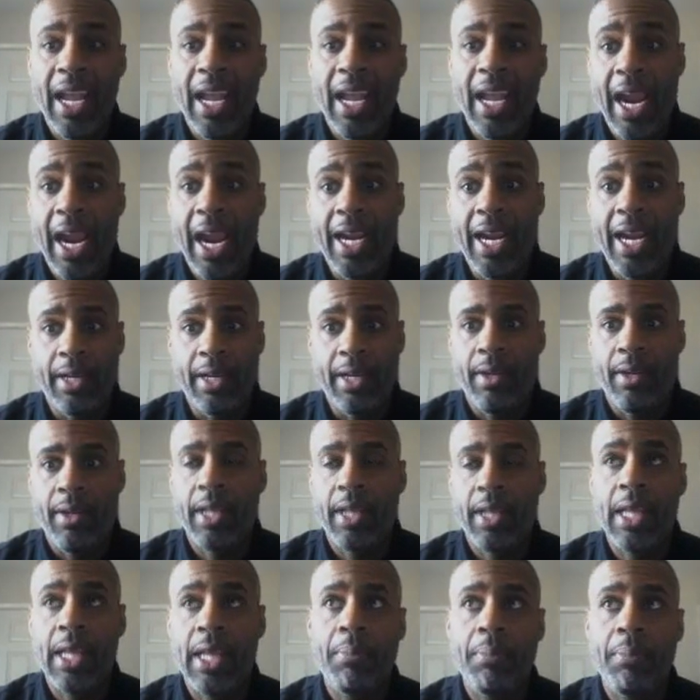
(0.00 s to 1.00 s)
8
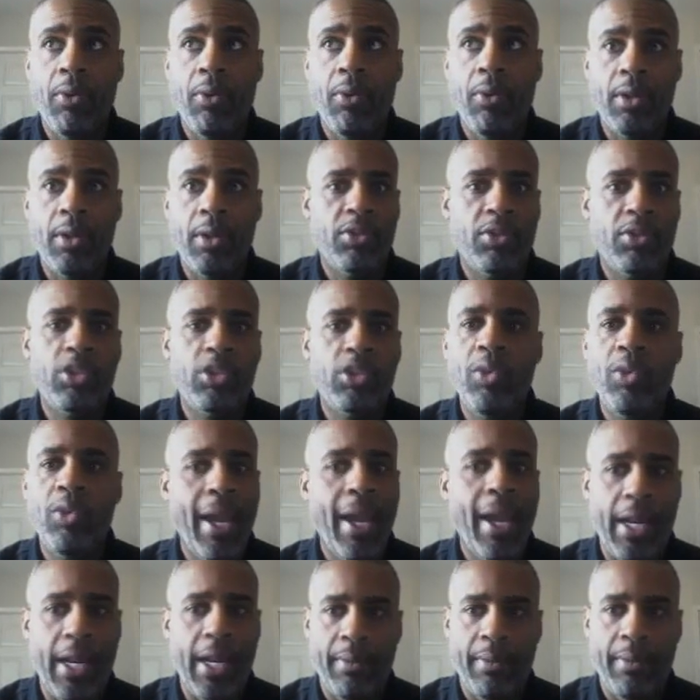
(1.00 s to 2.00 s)
at that point. Just
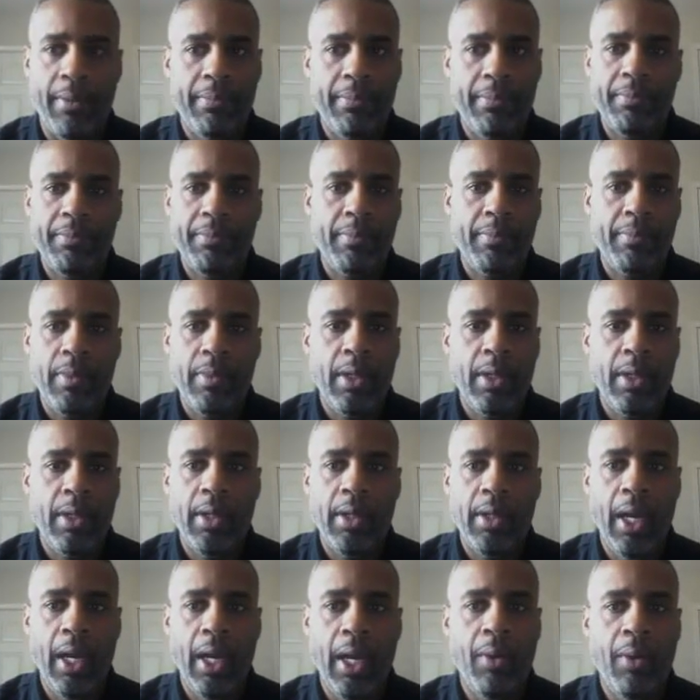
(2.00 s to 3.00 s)
do 8.
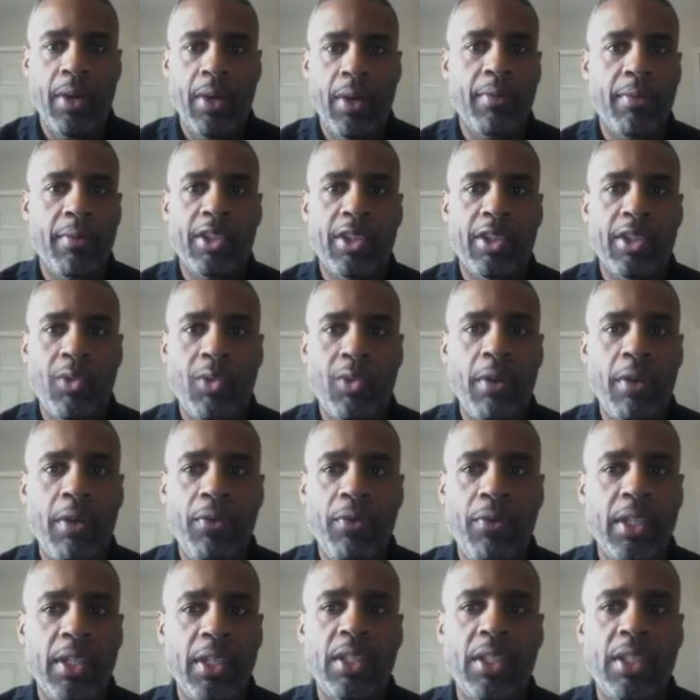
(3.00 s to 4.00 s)
whatever the square
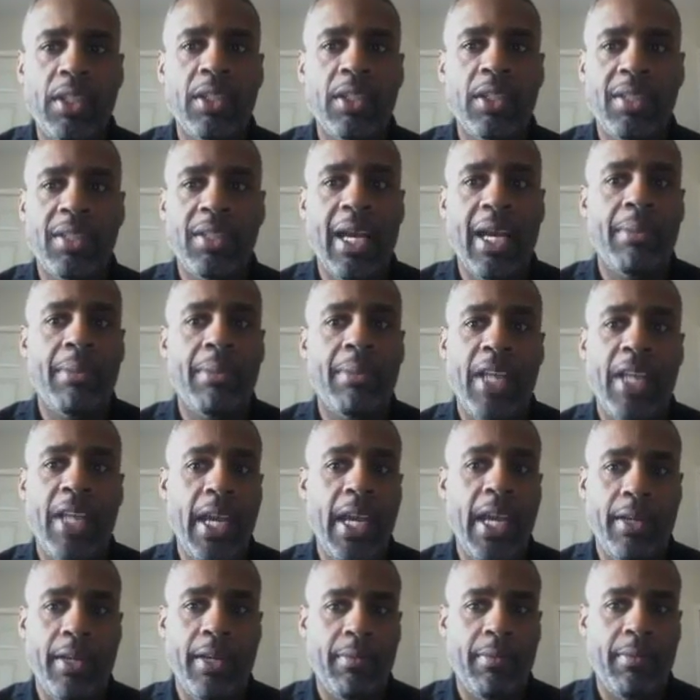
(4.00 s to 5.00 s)
footage is times
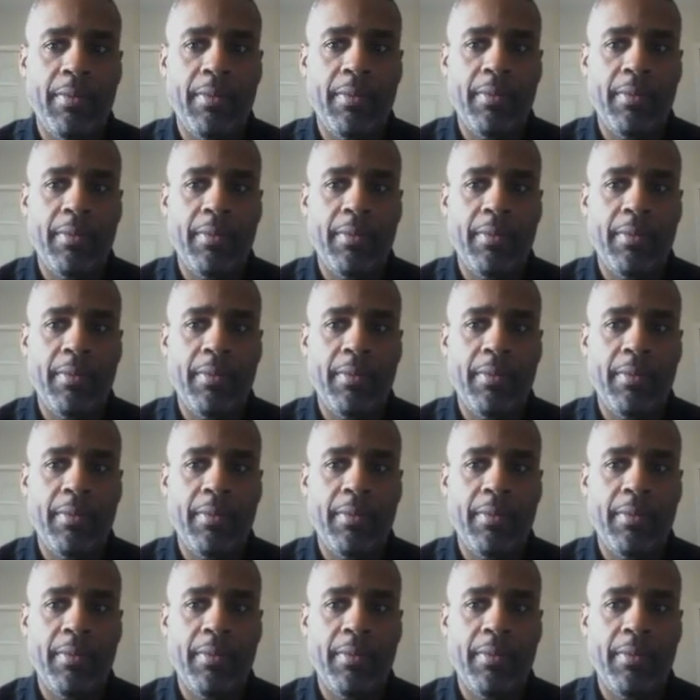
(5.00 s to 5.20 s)
8,